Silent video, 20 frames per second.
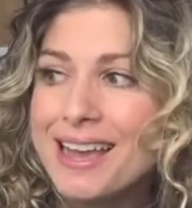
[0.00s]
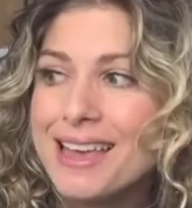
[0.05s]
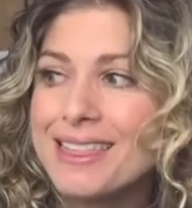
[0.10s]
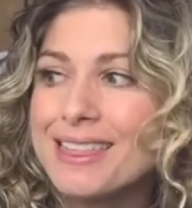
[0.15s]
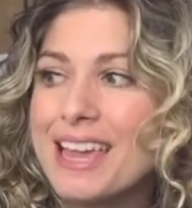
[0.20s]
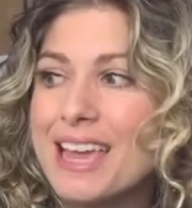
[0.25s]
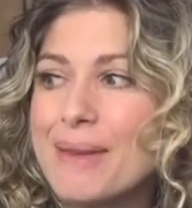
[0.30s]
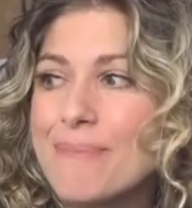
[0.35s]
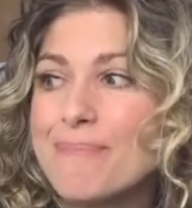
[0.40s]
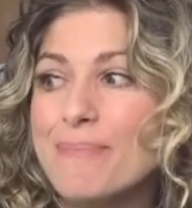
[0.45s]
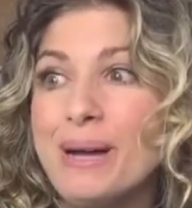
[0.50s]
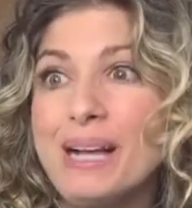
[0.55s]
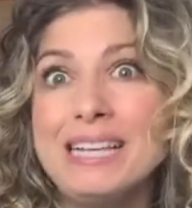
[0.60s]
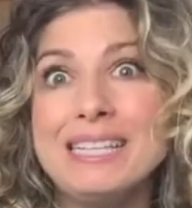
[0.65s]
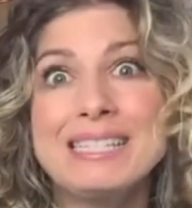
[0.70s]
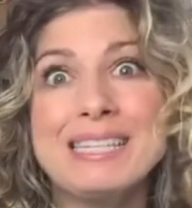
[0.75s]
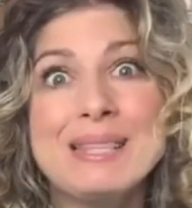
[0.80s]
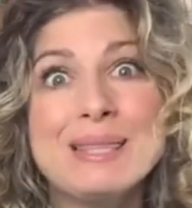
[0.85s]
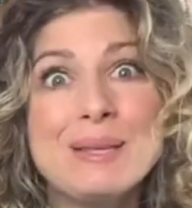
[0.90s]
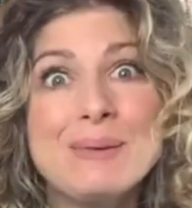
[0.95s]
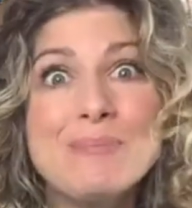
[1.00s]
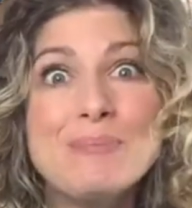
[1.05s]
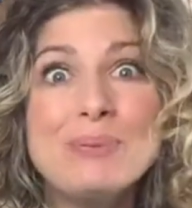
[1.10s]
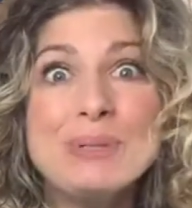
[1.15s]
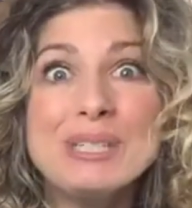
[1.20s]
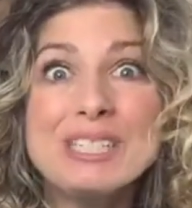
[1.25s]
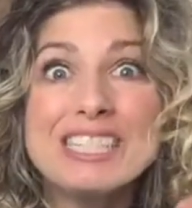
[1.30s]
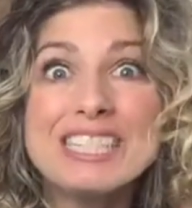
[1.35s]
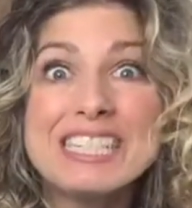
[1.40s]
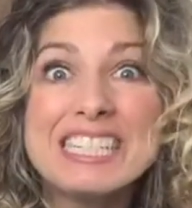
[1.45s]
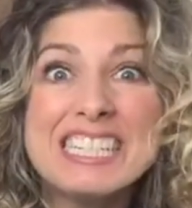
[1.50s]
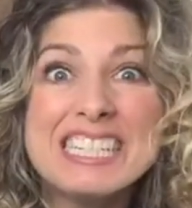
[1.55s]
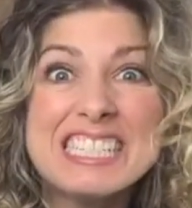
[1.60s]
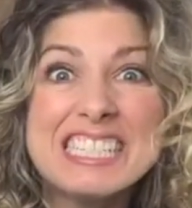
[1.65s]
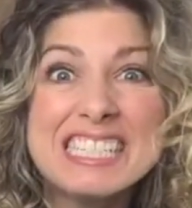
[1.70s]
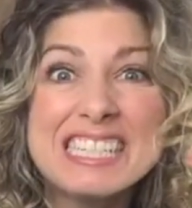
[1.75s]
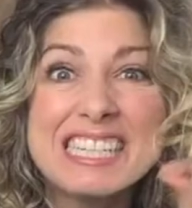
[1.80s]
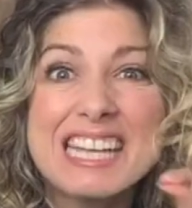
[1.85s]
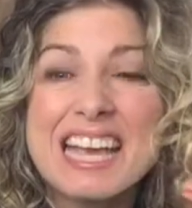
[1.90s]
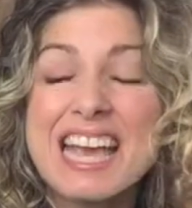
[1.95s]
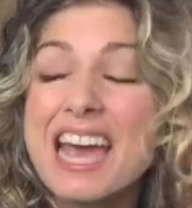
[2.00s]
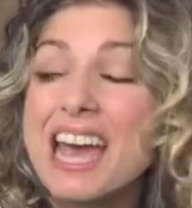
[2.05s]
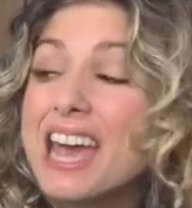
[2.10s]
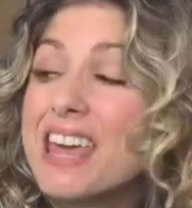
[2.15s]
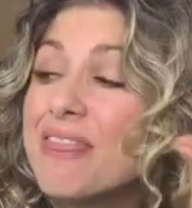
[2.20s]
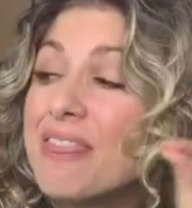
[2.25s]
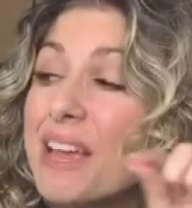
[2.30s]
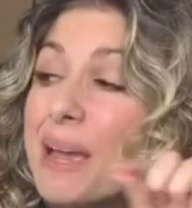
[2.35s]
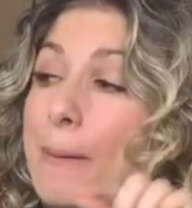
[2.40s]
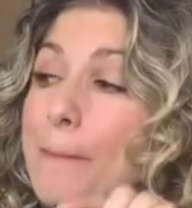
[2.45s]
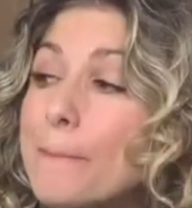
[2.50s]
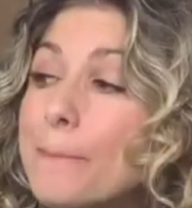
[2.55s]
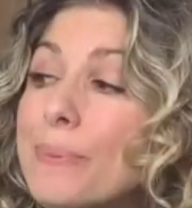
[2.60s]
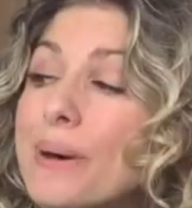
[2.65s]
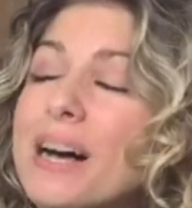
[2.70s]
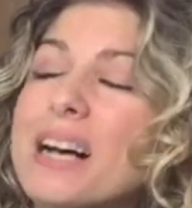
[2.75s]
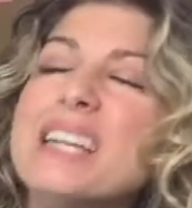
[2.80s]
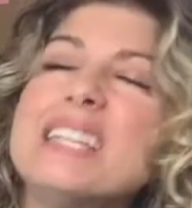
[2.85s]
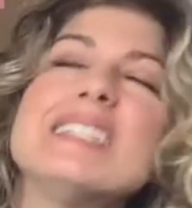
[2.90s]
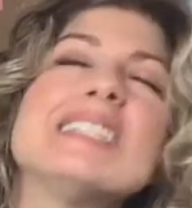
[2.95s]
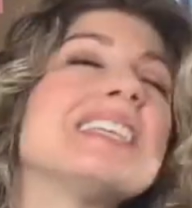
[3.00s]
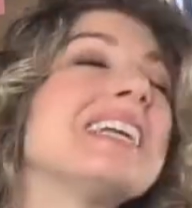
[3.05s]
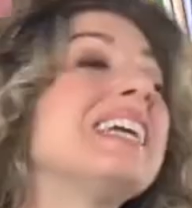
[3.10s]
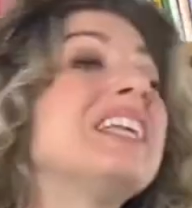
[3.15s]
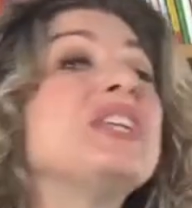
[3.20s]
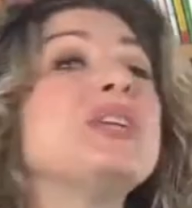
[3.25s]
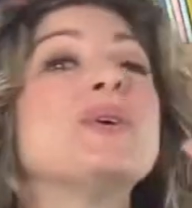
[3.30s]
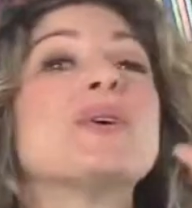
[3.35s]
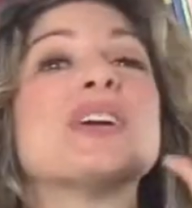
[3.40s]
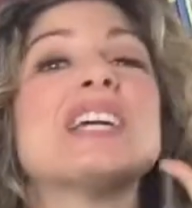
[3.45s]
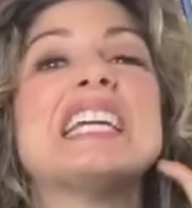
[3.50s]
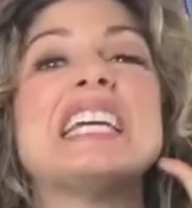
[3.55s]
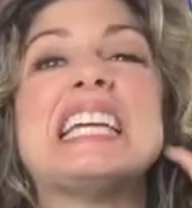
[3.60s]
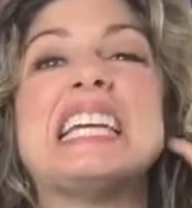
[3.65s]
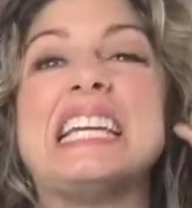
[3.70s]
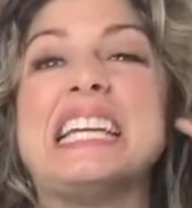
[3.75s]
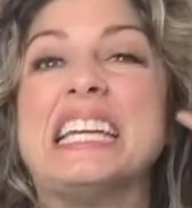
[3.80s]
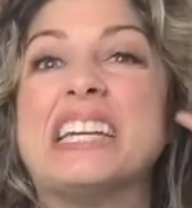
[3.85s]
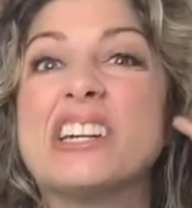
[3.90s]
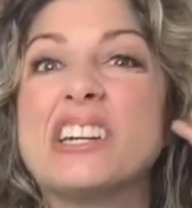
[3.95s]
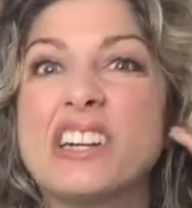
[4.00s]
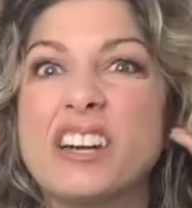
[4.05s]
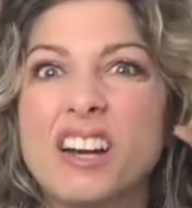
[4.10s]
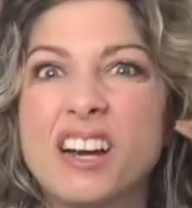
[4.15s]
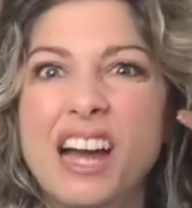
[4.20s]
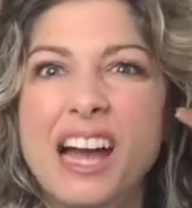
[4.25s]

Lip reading: they buzz in the bushes, and they buzz in your ear.